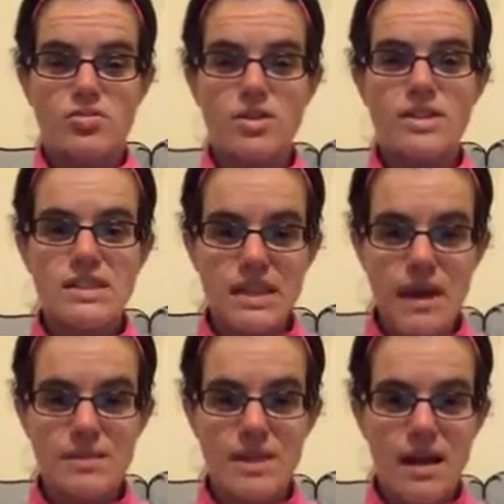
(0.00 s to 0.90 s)
3
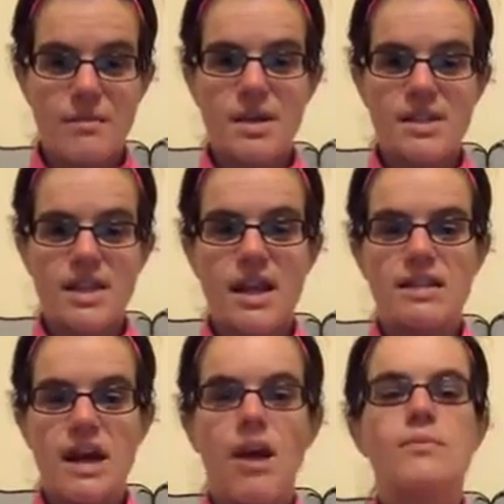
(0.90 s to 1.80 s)
steps that I'm going to
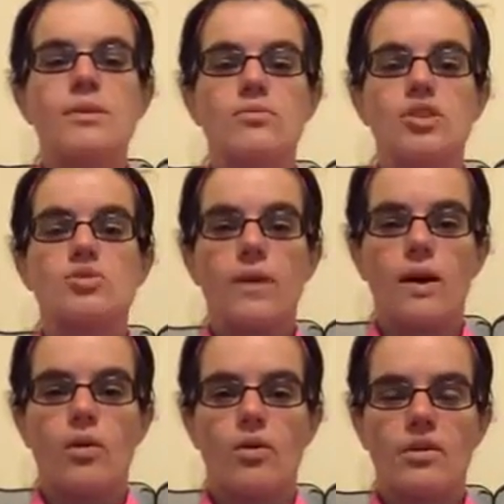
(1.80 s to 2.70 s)
take to help me reach
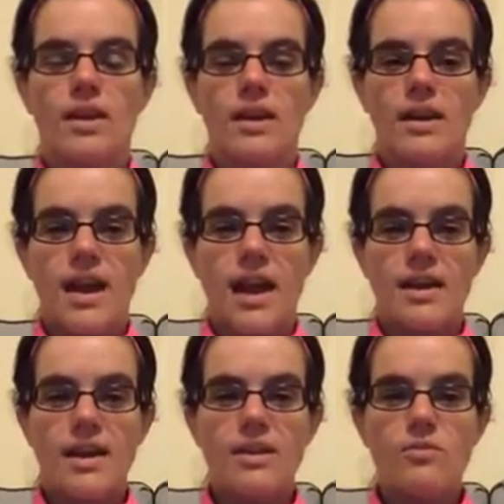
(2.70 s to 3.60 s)
my goal.
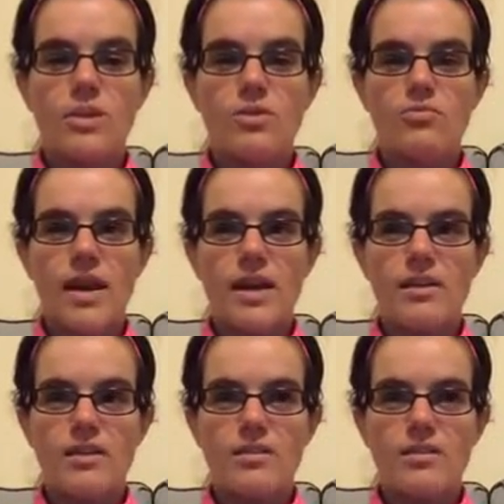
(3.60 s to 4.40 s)
And again, when you write